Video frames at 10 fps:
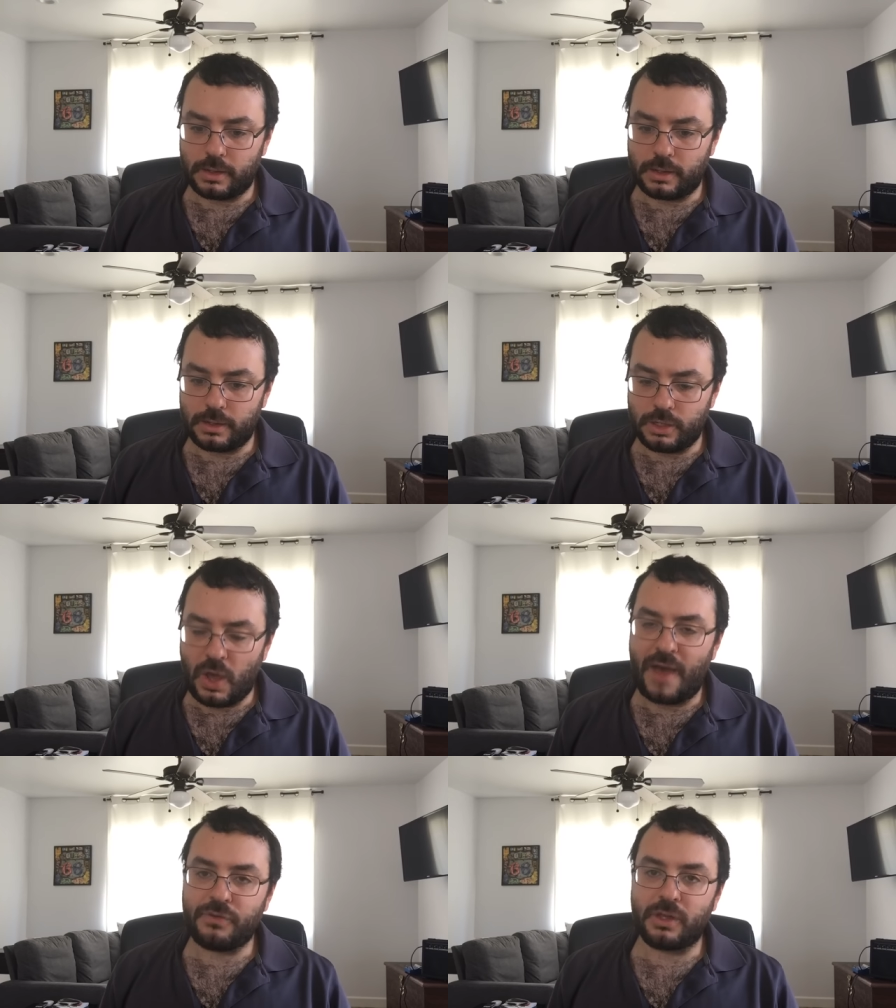you
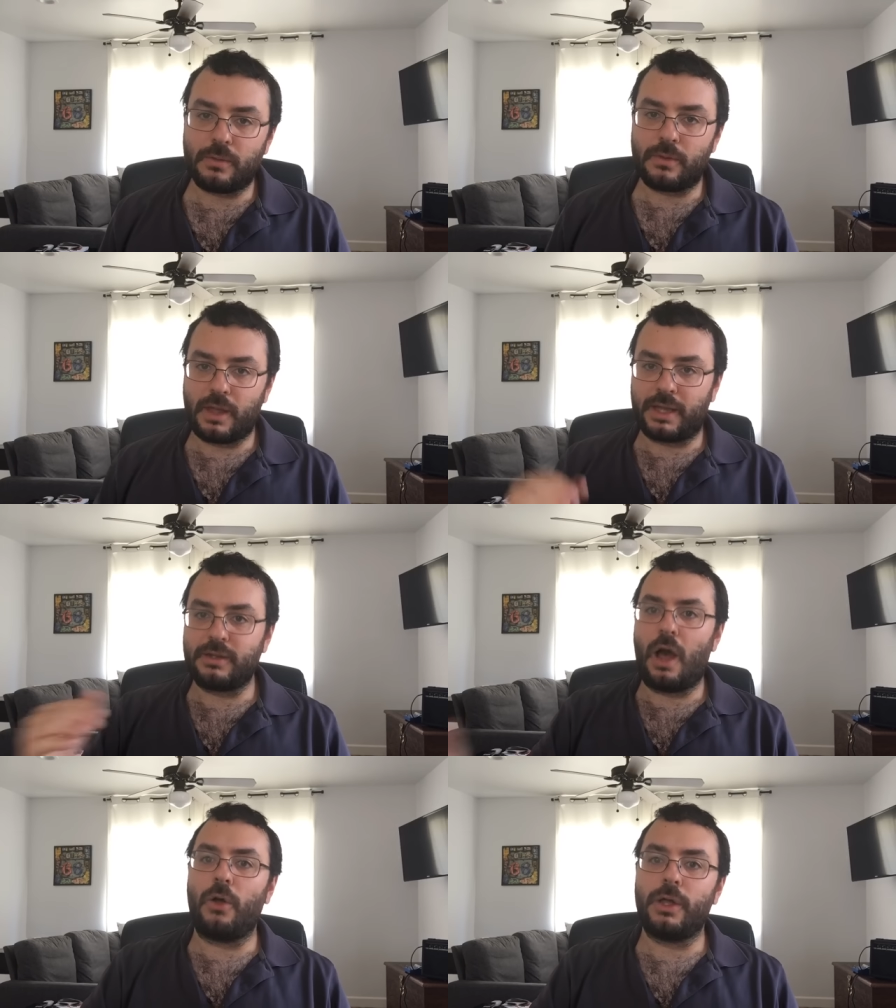have to
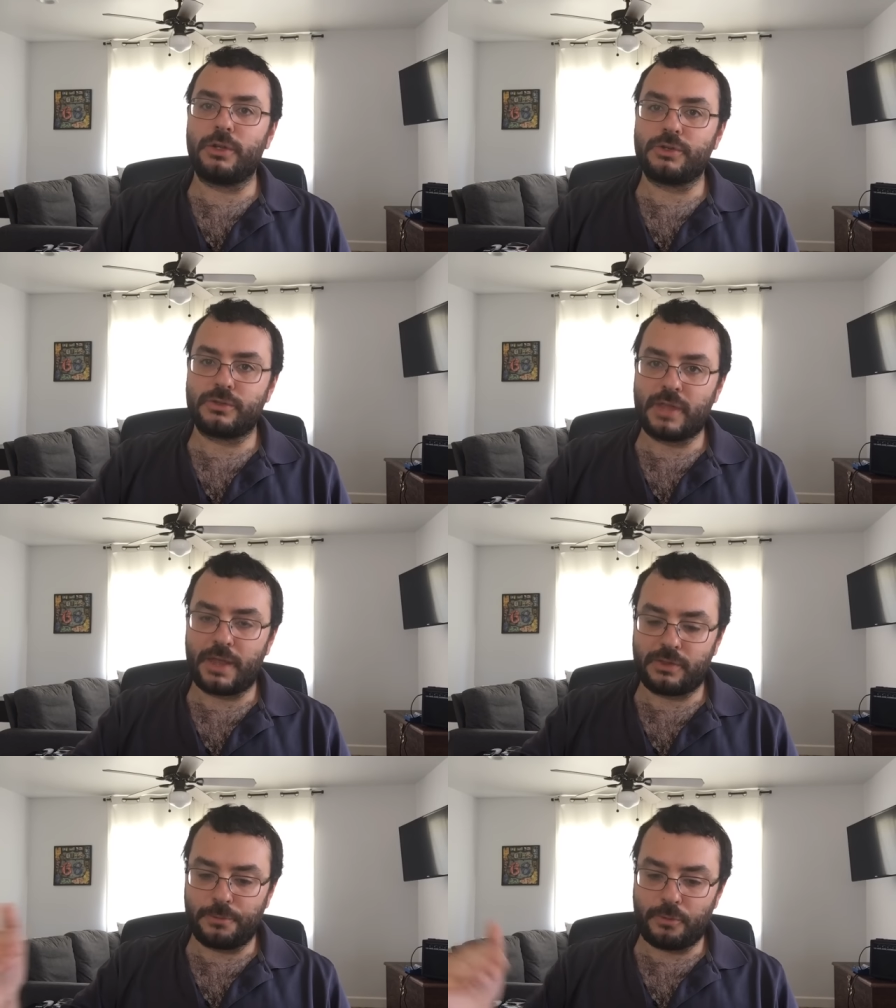acknowledge
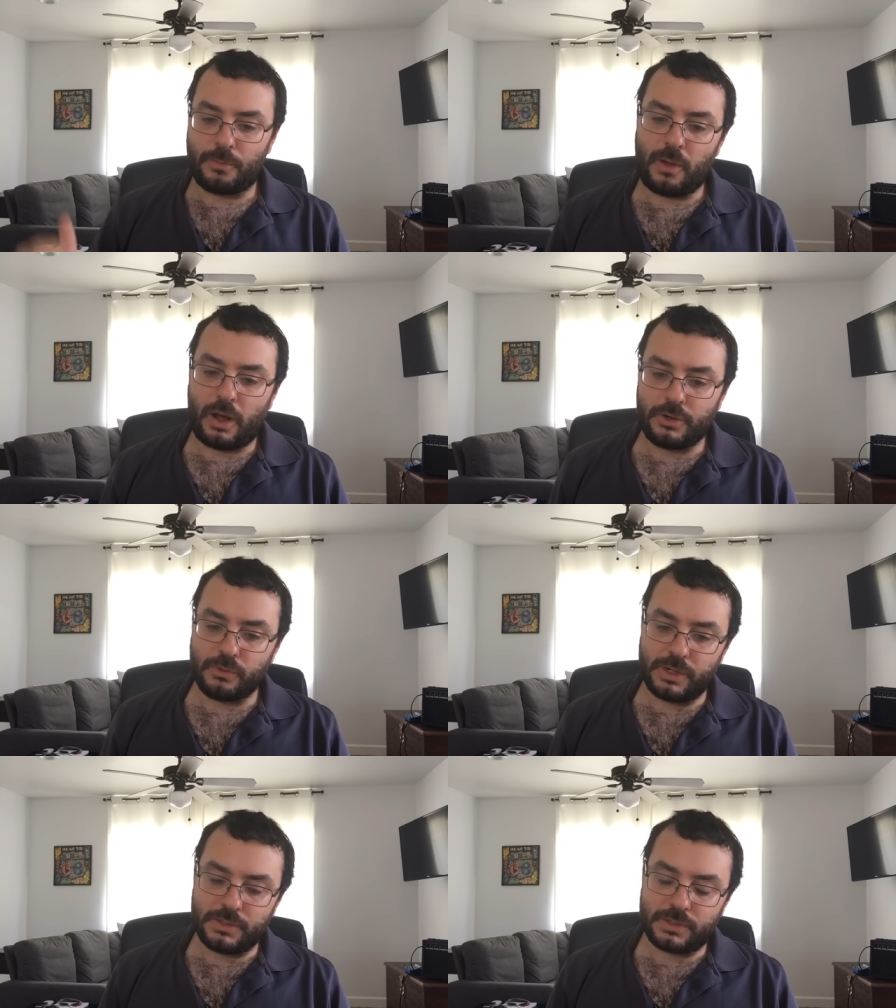that the
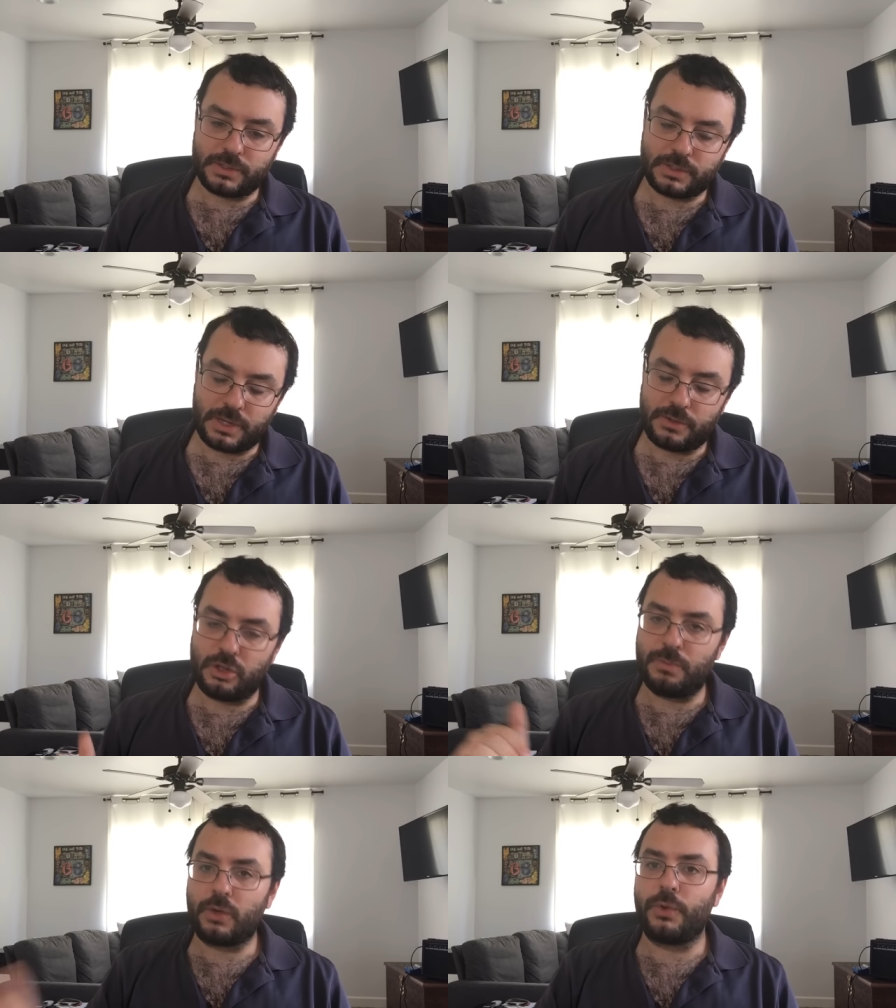preponderance and the
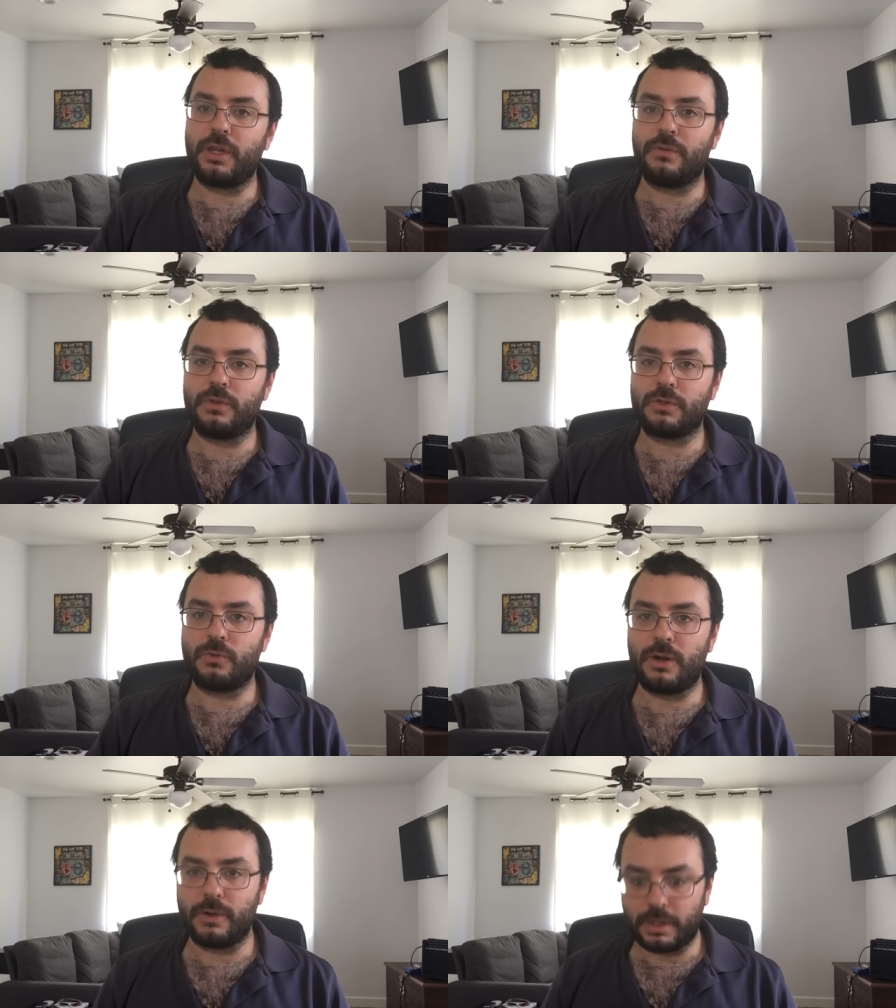ubiquity of this
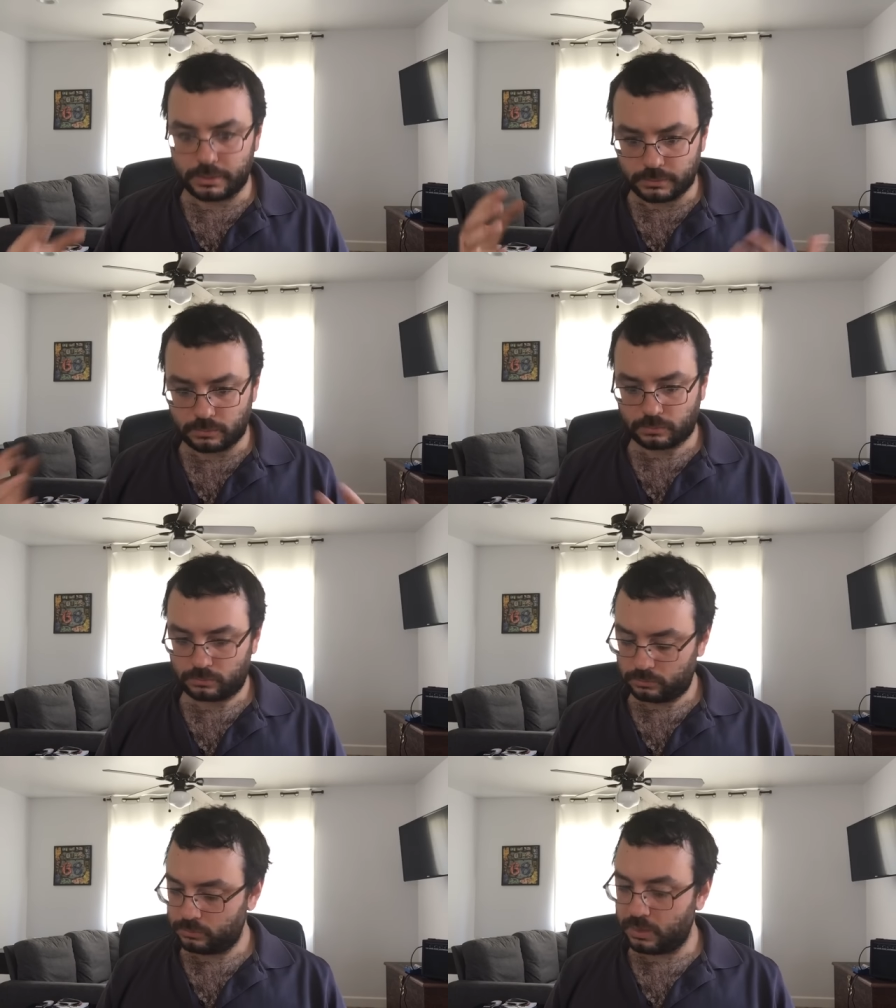rhetoric
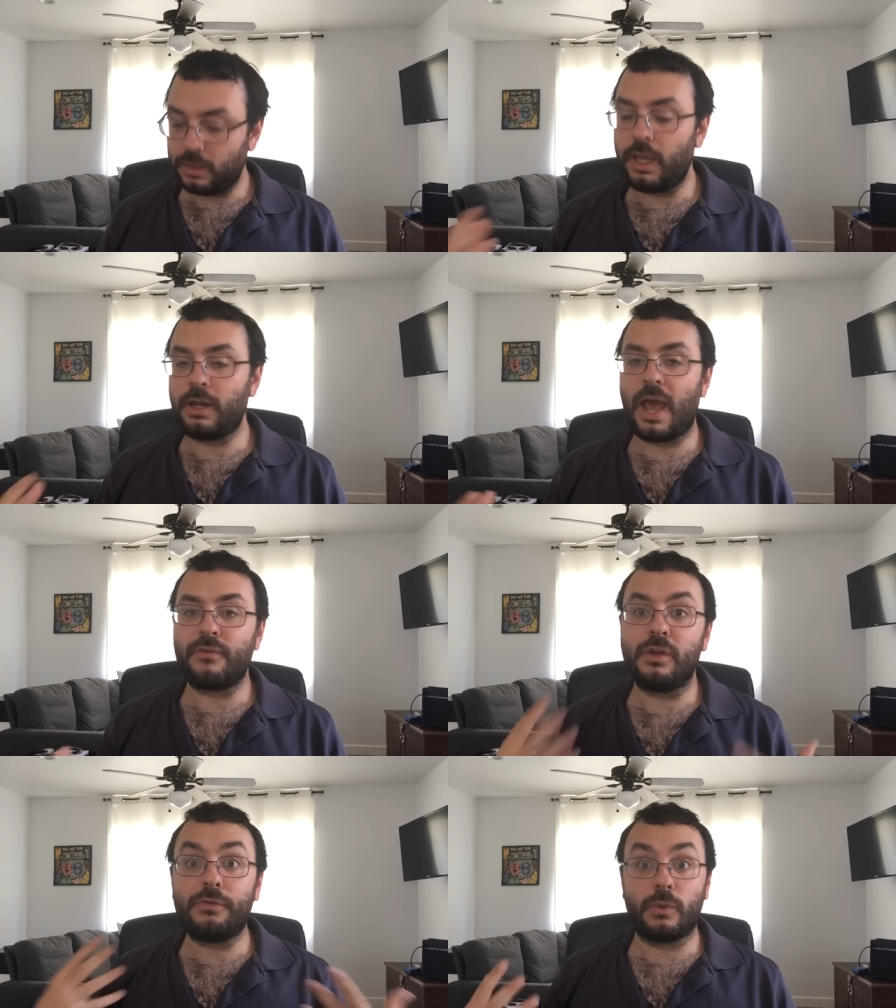can have
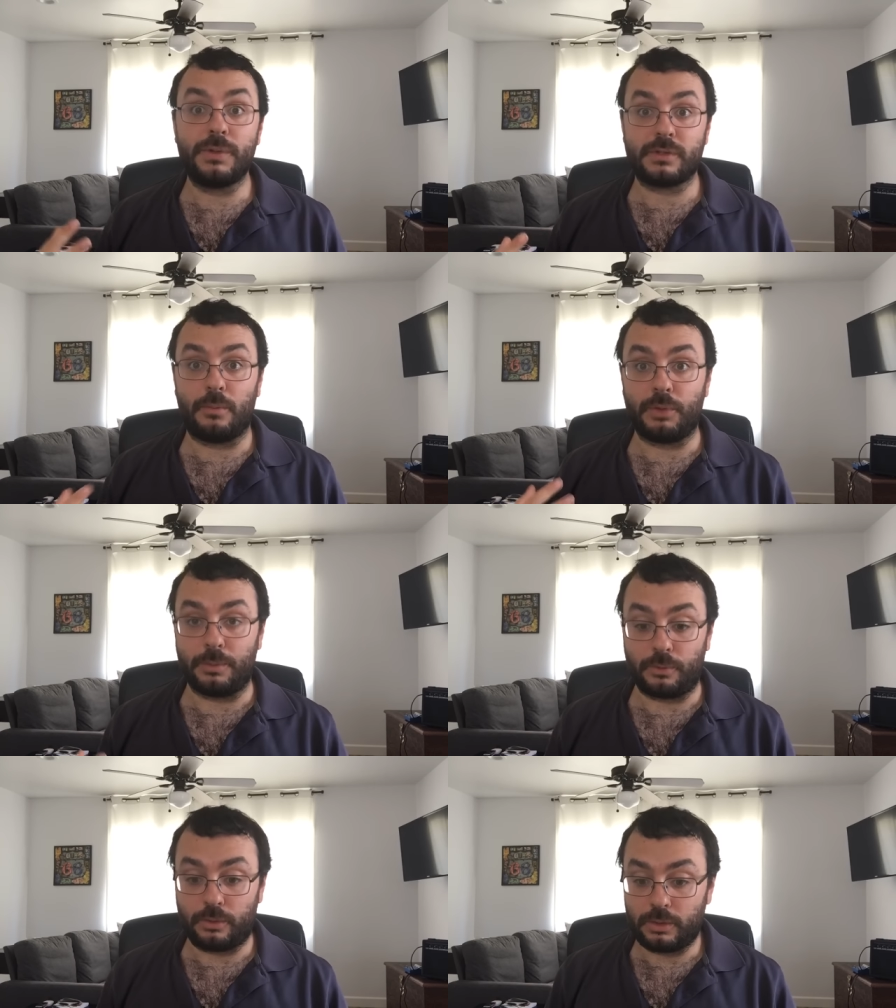an influence on
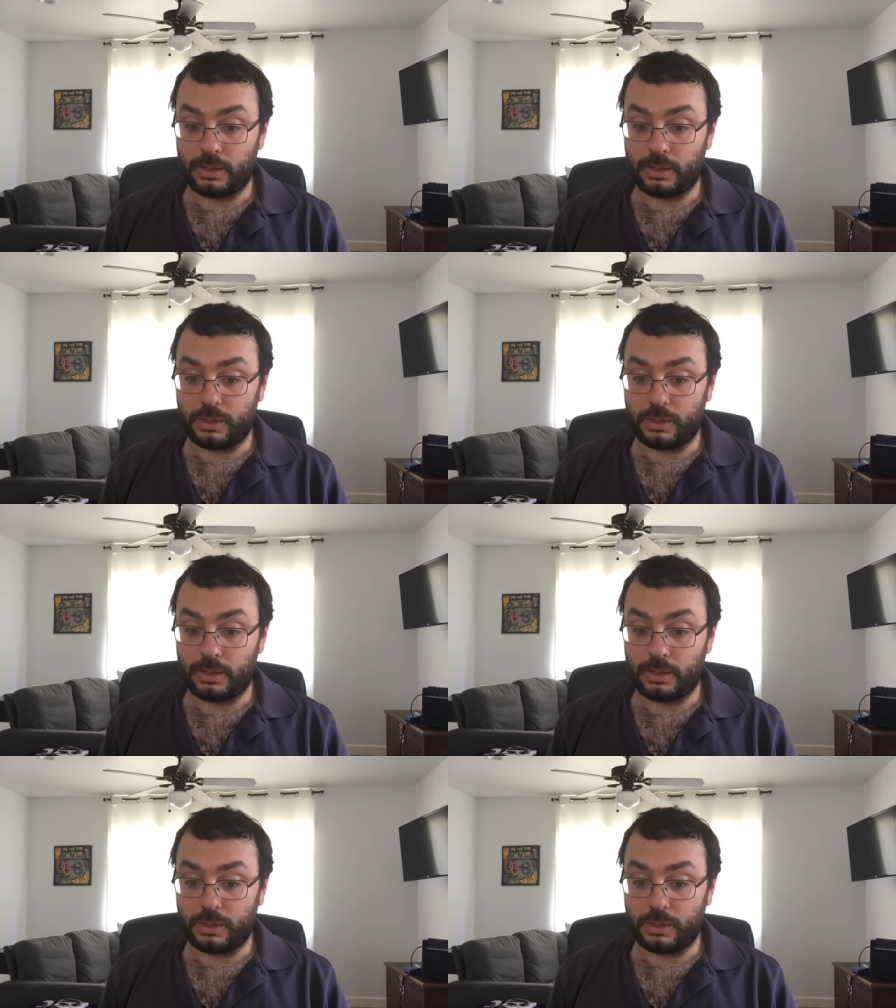people.